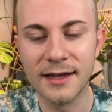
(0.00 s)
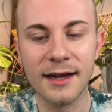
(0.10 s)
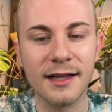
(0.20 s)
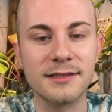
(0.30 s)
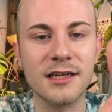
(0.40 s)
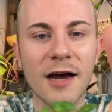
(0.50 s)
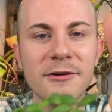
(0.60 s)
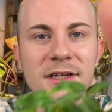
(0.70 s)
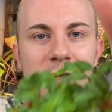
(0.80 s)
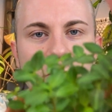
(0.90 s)
It's covered
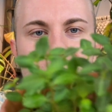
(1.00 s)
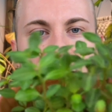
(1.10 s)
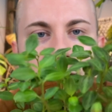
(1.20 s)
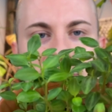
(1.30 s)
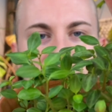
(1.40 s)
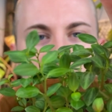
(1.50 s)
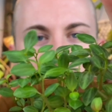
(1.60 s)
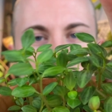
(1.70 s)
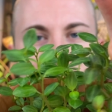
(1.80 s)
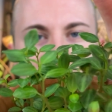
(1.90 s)
in little flowers. If you
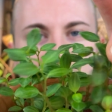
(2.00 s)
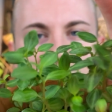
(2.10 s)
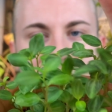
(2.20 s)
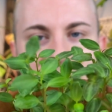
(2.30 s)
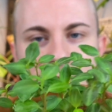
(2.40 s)
see the little things, I,